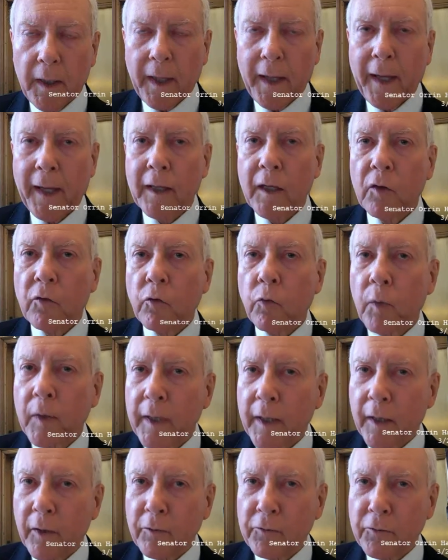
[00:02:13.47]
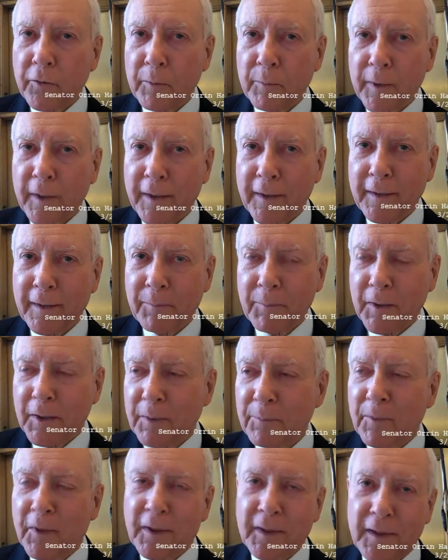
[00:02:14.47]
And 20 hours of debate. I mean,
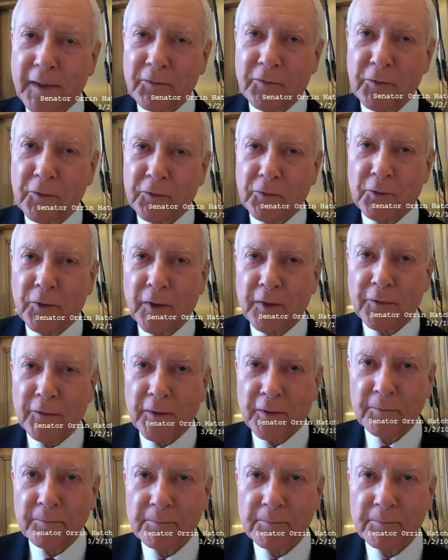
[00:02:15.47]
come on, that's just crazy.